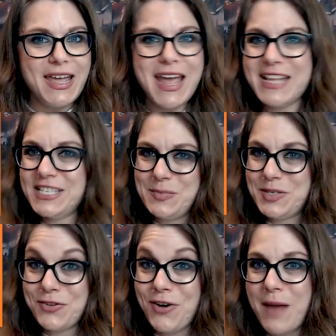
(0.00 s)
and
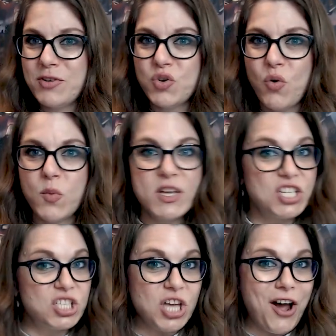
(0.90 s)
subscribe to Toy
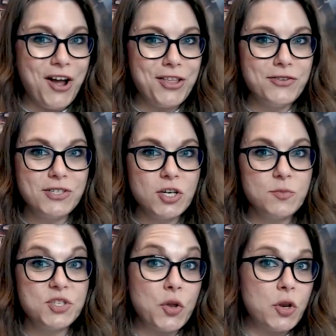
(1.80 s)
Wizards on YouTube
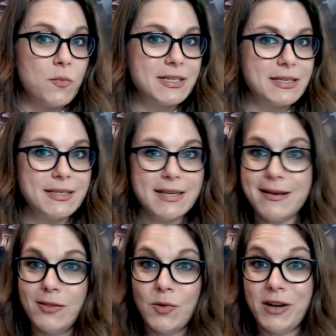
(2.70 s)
so you don't miss a
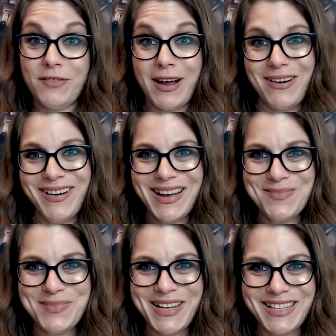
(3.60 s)
single one of our
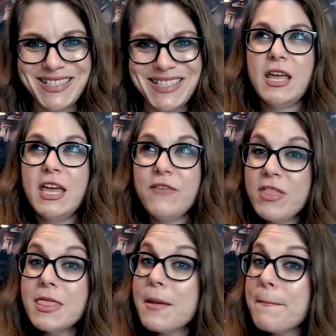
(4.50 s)
updates.
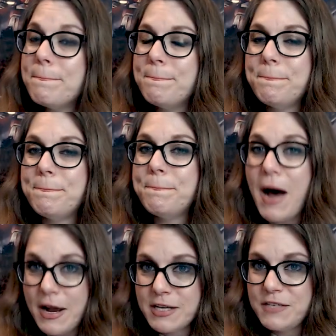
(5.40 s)
Even the
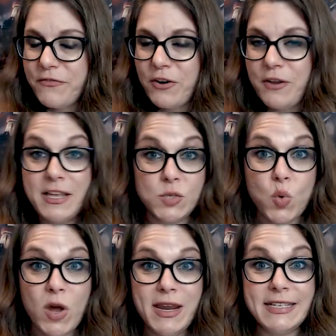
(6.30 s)
box for this
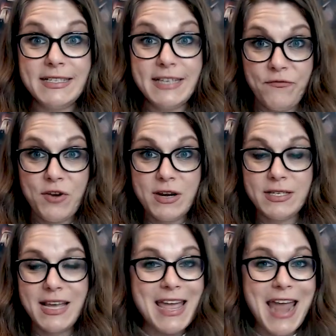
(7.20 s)
one is different,
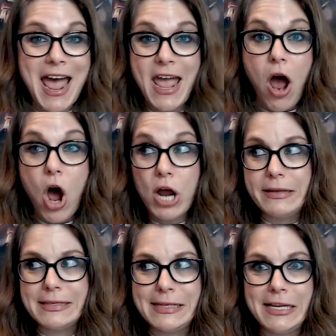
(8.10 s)
and I
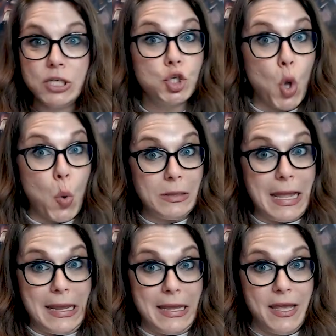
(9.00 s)
honestly don't
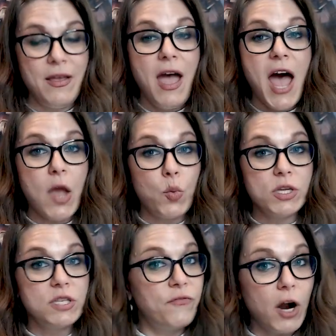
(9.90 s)
like it. I
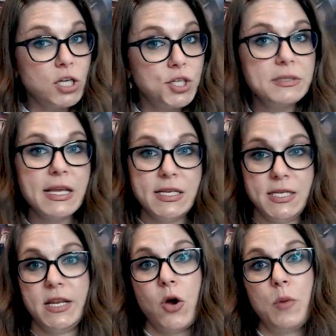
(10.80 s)
was far too lazy
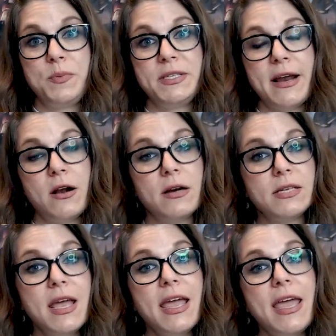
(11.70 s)
to go upstairs
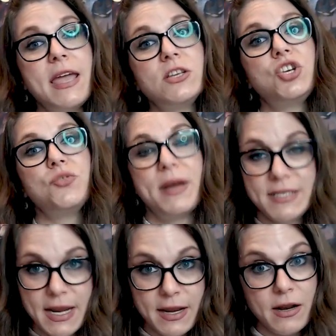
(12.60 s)
into my
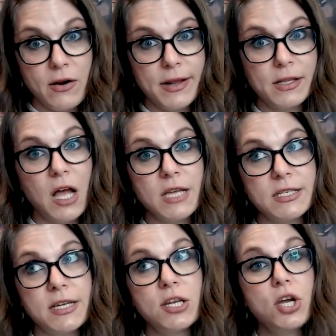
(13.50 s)
secondary
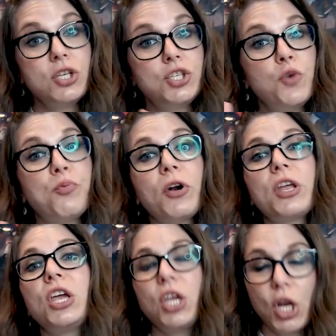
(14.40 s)
closet to
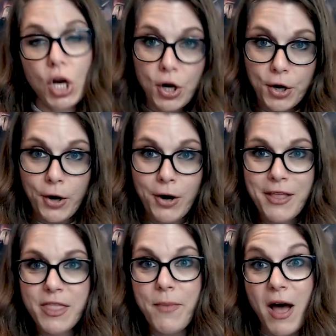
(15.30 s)
procure
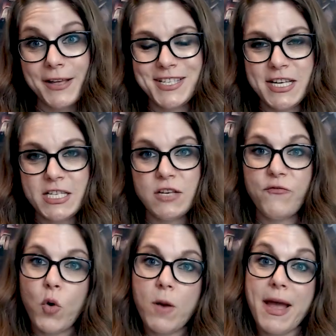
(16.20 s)
the boxes
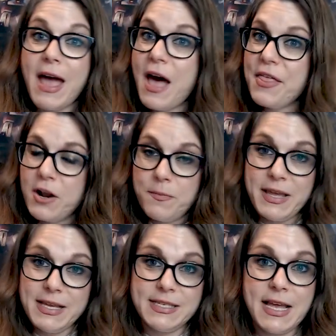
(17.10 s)
for my other
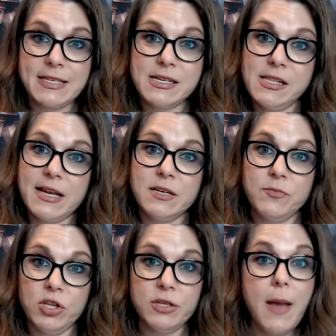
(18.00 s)
P C S
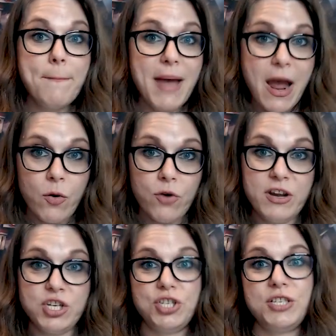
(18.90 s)
Collectible Power
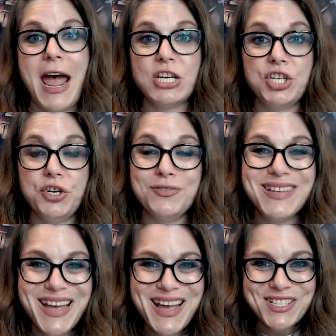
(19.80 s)
Ranger statues.
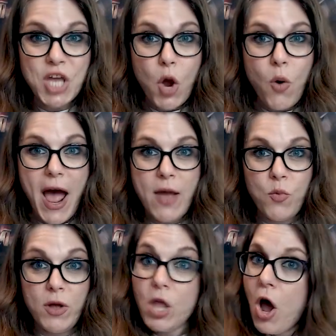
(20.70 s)
So I
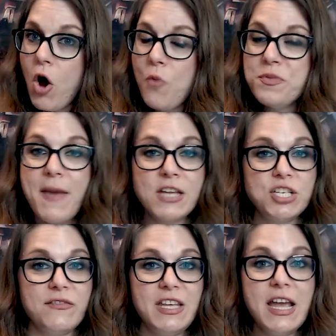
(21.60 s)
will hope the magic
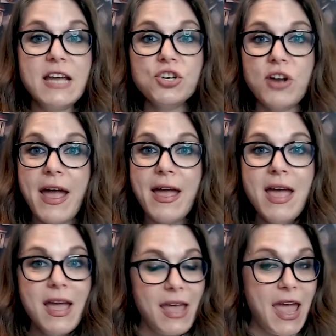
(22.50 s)
of the internet
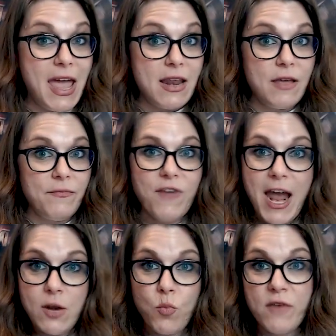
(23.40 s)
can
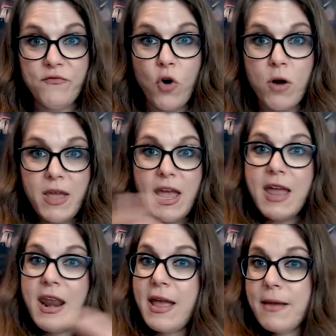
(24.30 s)
find one for me
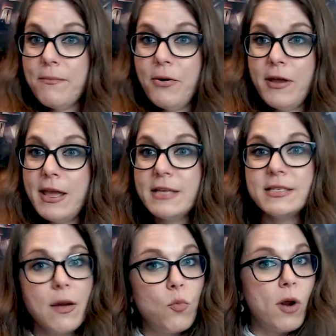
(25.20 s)
and I can put it
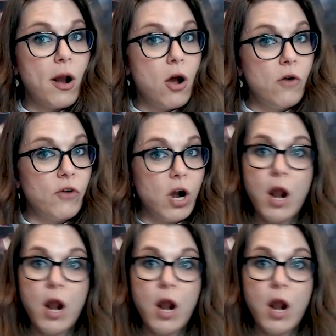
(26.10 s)
somewhere over